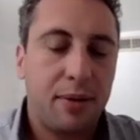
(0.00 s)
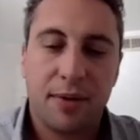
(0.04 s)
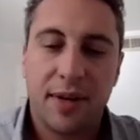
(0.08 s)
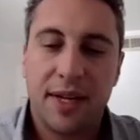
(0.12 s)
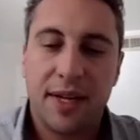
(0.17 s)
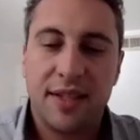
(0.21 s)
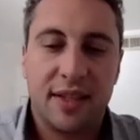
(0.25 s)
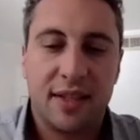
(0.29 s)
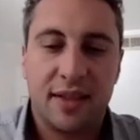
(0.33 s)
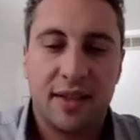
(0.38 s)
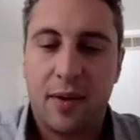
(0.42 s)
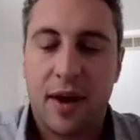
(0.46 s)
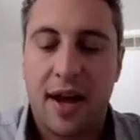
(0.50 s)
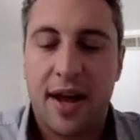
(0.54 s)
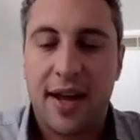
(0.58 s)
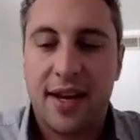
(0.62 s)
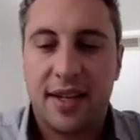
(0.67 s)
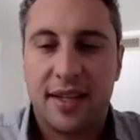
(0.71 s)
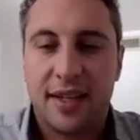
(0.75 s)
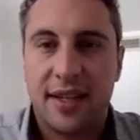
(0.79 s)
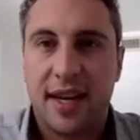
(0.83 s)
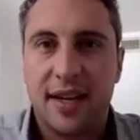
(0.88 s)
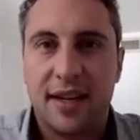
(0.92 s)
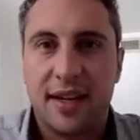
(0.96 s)
reasons why I
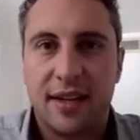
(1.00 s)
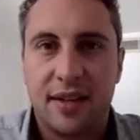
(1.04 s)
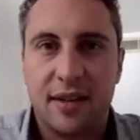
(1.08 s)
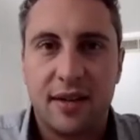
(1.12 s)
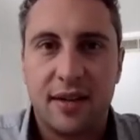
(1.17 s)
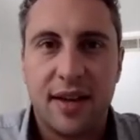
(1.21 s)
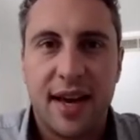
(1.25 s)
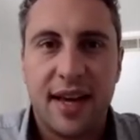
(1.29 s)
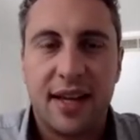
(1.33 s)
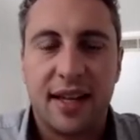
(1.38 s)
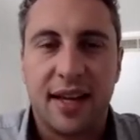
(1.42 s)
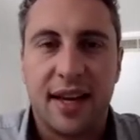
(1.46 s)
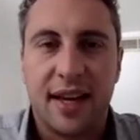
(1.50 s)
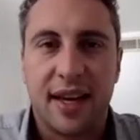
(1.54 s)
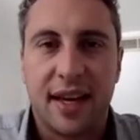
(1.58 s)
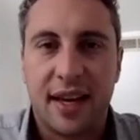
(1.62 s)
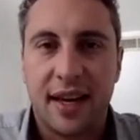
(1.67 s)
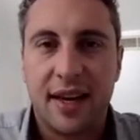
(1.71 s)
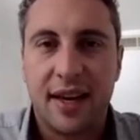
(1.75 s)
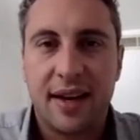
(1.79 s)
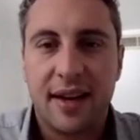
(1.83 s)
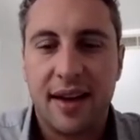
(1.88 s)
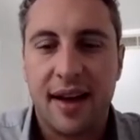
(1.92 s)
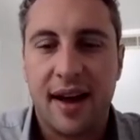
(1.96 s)
decided to do that. Like
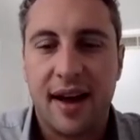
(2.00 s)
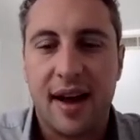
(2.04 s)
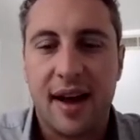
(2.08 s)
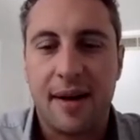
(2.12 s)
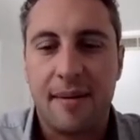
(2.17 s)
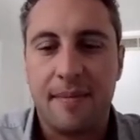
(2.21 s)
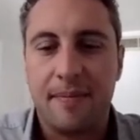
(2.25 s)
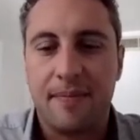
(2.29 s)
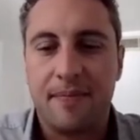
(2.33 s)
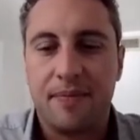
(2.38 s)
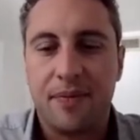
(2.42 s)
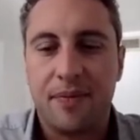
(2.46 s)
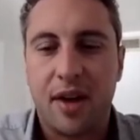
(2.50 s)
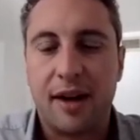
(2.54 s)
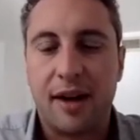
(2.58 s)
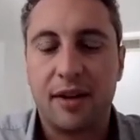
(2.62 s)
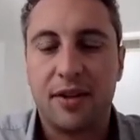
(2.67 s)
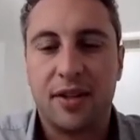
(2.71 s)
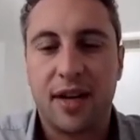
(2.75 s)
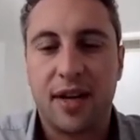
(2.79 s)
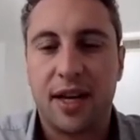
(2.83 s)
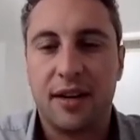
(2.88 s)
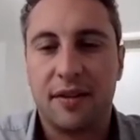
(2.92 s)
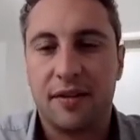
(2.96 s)
um,
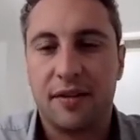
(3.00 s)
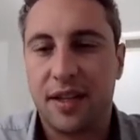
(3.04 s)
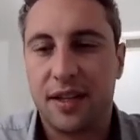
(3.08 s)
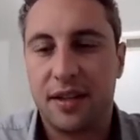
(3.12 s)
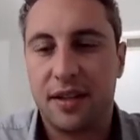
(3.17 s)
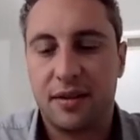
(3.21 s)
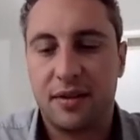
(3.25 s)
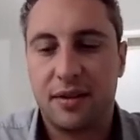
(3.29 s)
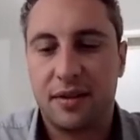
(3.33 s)
outside of it,